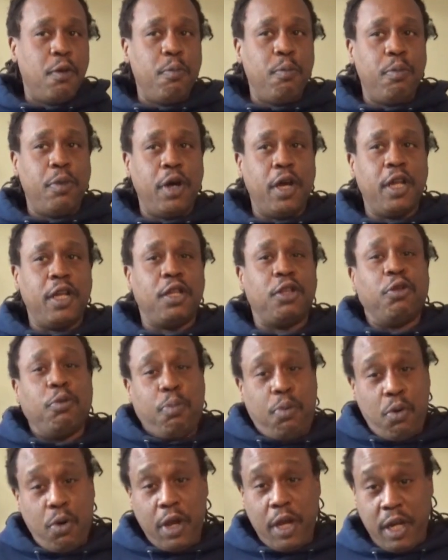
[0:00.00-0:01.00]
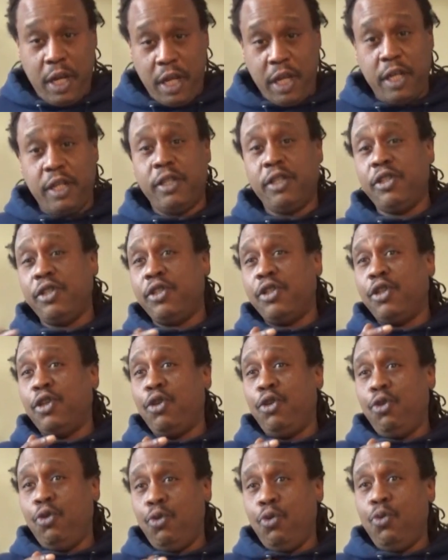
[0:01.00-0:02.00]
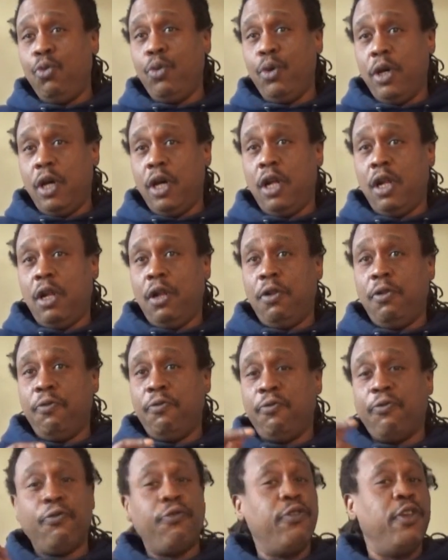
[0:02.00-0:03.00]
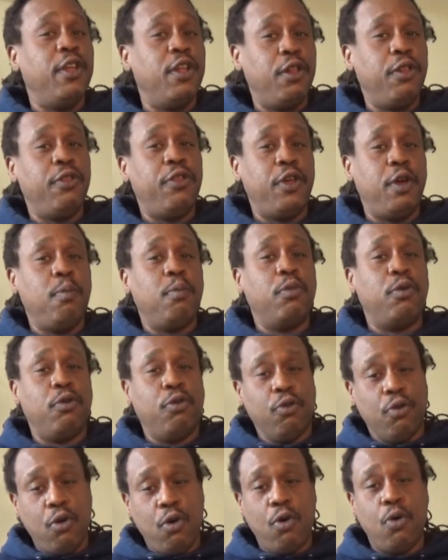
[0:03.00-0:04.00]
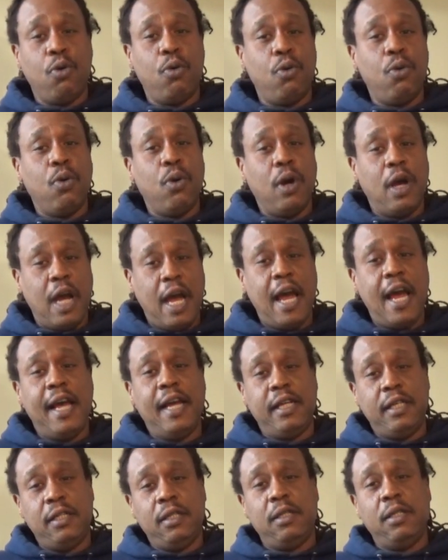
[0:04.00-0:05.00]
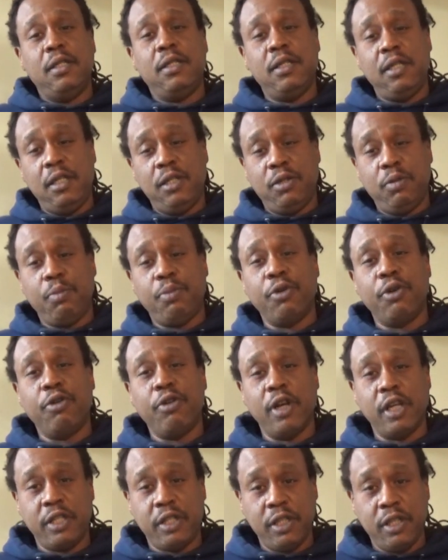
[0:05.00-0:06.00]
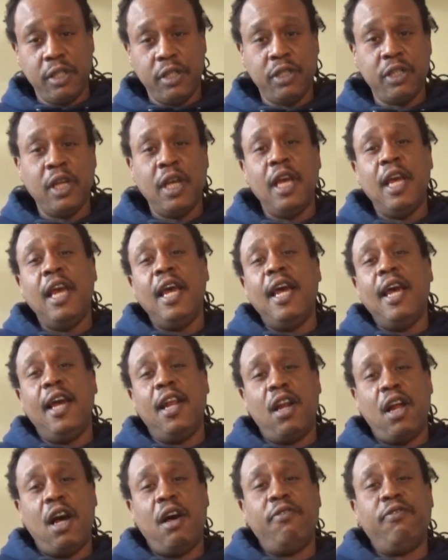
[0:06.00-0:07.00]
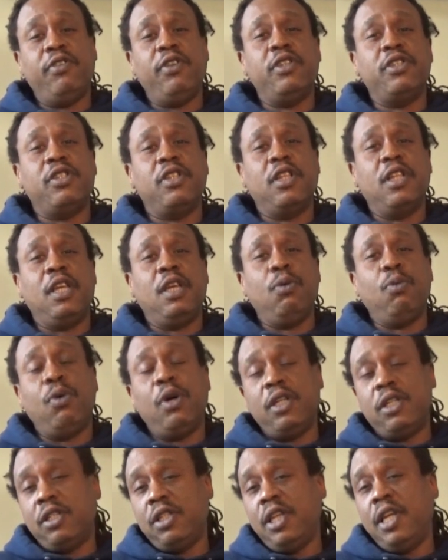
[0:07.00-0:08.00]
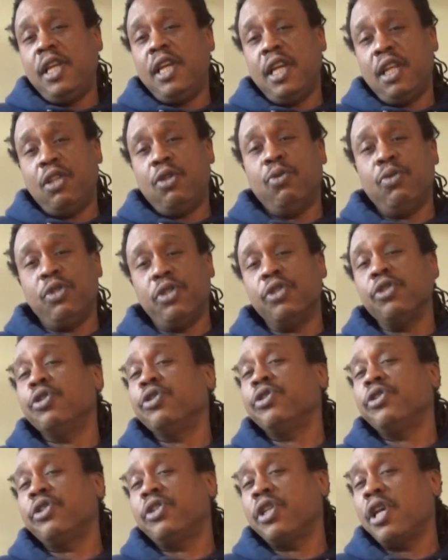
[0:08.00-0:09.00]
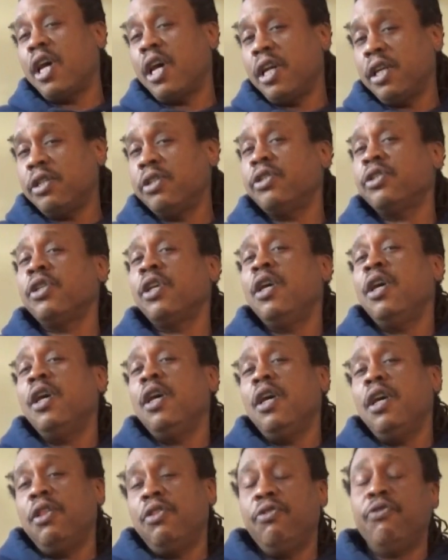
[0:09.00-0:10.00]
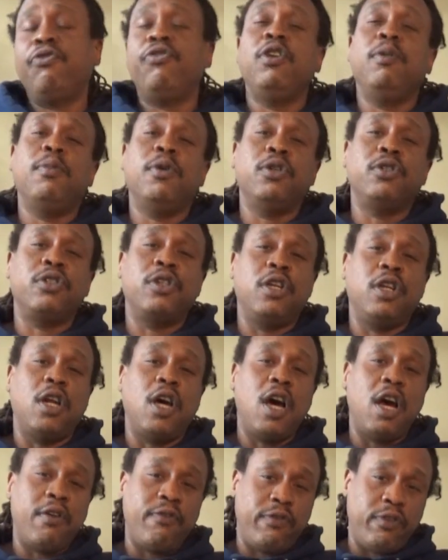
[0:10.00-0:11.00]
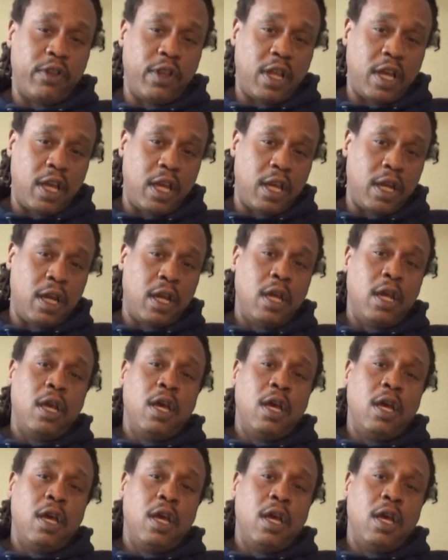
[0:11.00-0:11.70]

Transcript: But the point is, you will feel them grow as the season progresses. And obviously, once they get to a certain size, the female is going to ovulate.